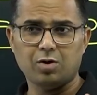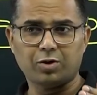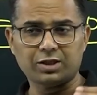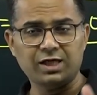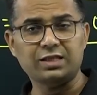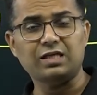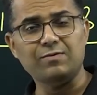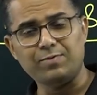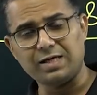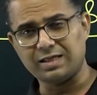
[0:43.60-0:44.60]
what are its
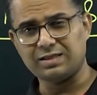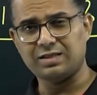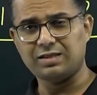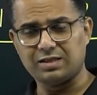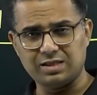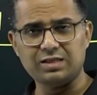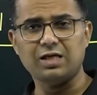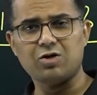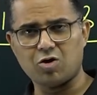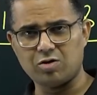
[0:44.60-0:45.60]
implications in the
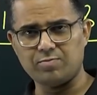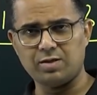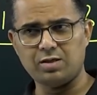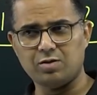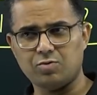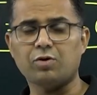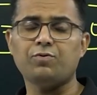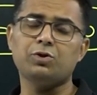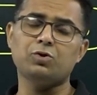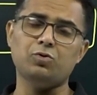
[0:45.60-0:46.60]
economy, what
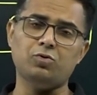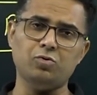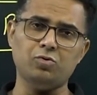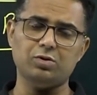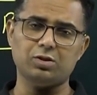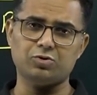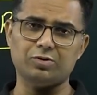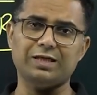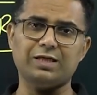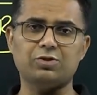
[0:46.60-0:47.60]
we should do so
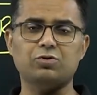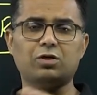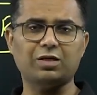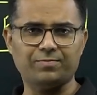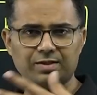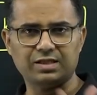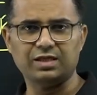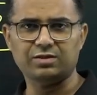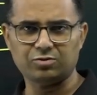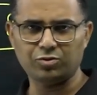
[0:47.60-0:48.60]
that it should not
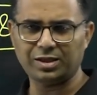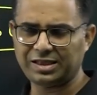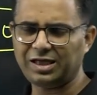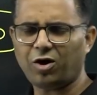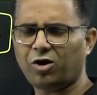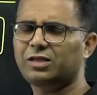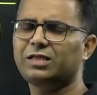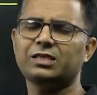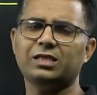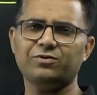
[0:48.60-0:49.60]
depreciate to 80, all
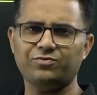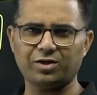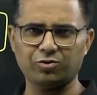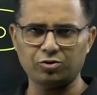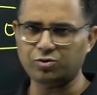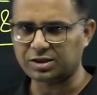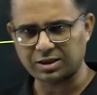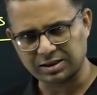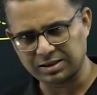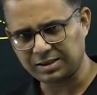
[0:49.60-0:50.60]
these things we are going to
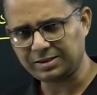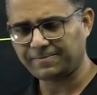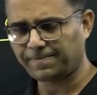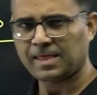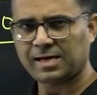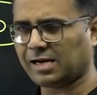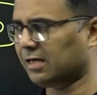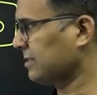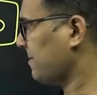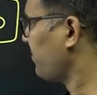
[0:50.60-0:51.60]
discuss in this
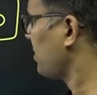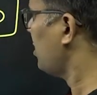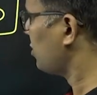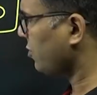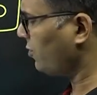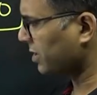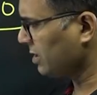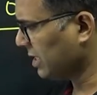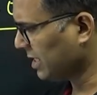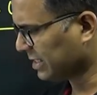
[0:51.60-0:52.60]
class. So,
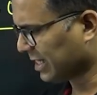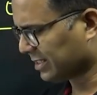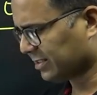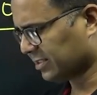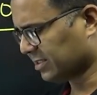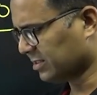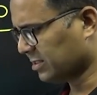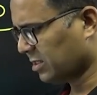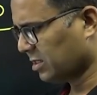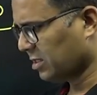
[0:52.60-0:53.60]
first thing is that
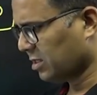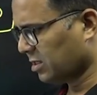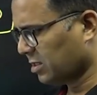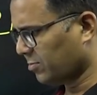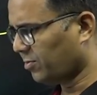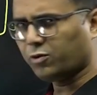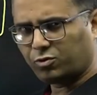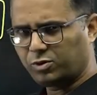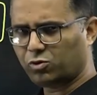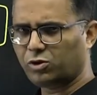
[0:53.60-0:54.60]

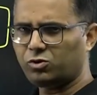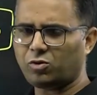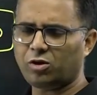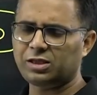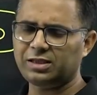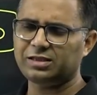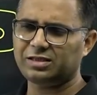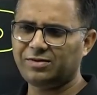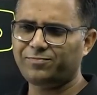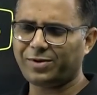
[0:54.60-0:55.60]
before we go into all these
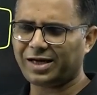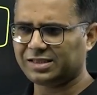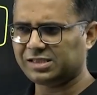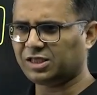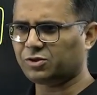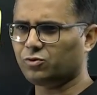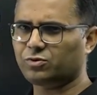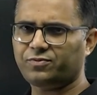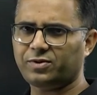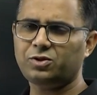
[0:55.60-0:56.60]
impacts and issues,
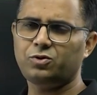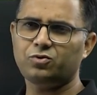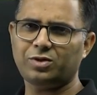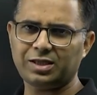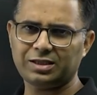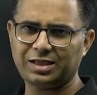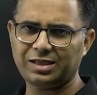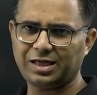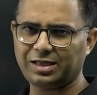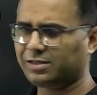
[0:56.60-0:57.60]
first you should
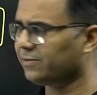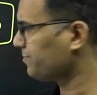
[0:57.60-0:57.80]
understand that